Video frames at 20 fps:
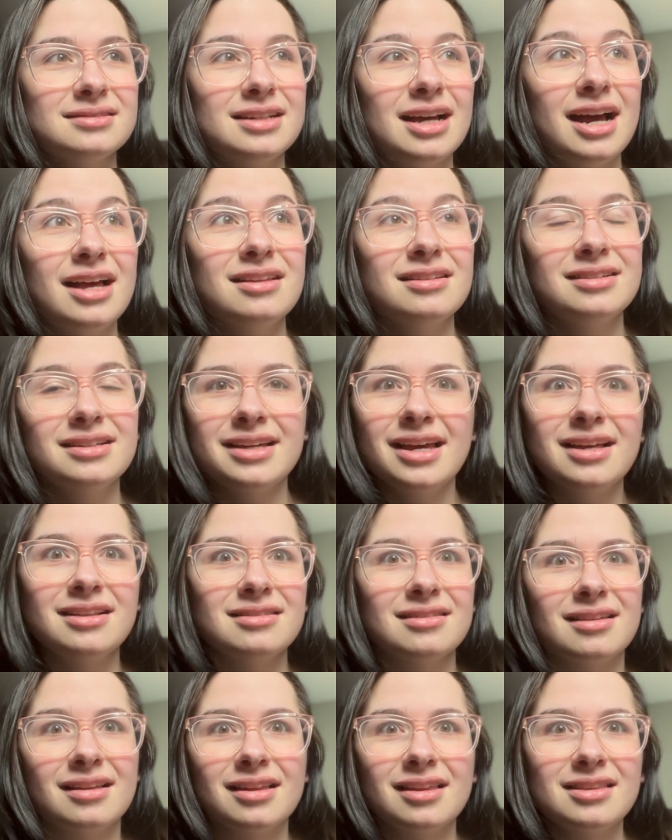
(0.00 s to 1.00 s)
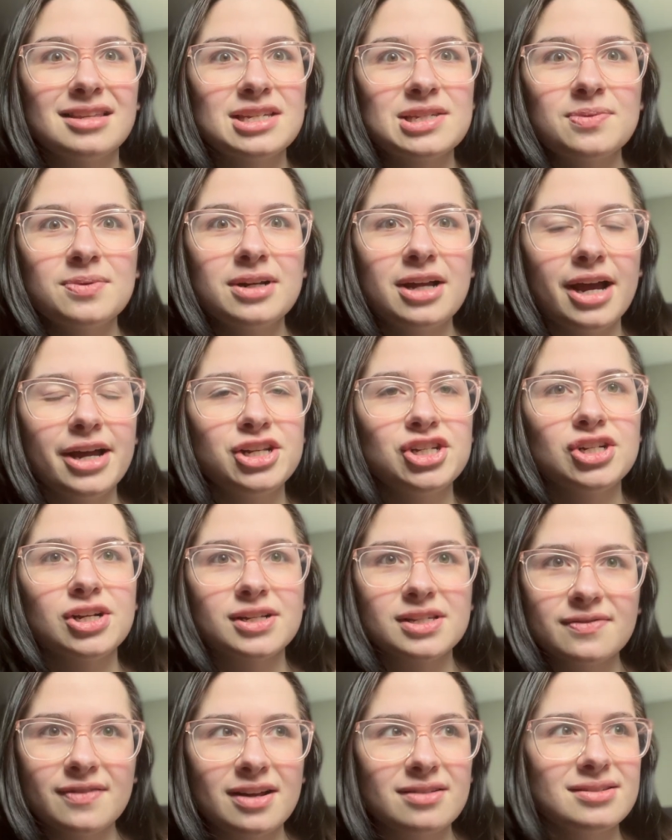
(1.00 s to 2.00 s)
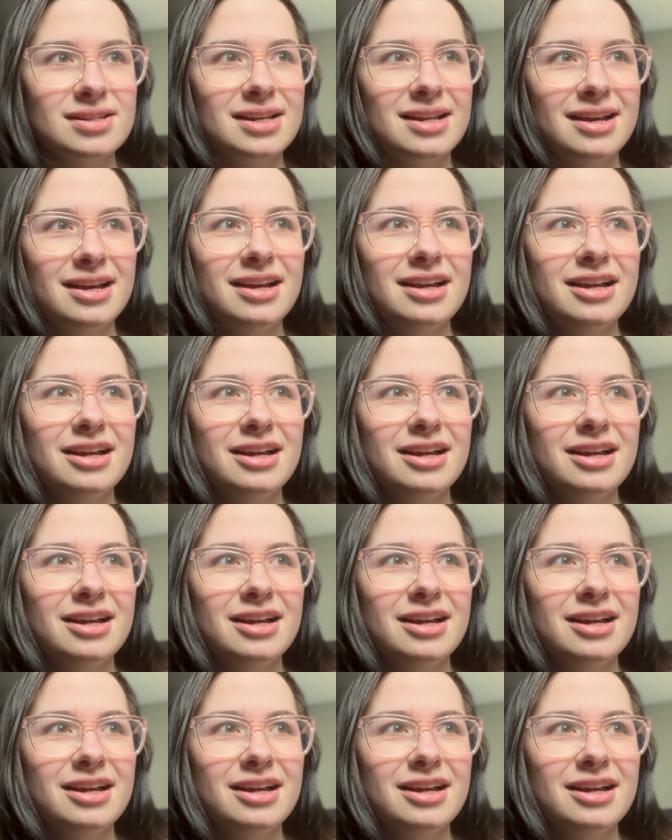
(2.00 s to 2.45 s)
again, this one I just found today,